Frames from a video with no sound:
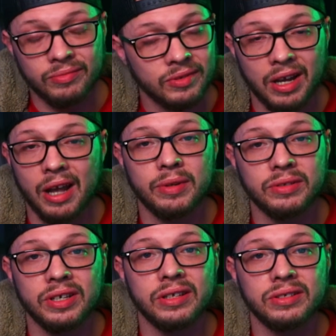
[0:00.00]
common
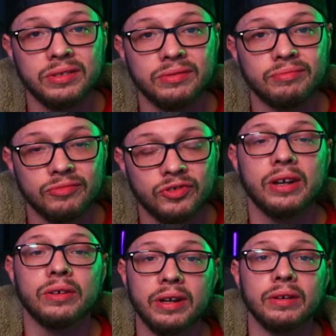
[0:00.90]
sense and
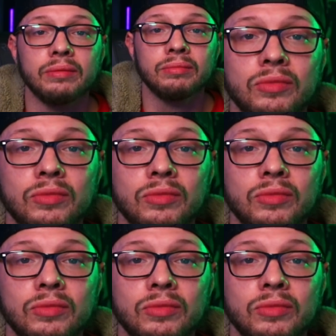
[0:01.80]
trial and error.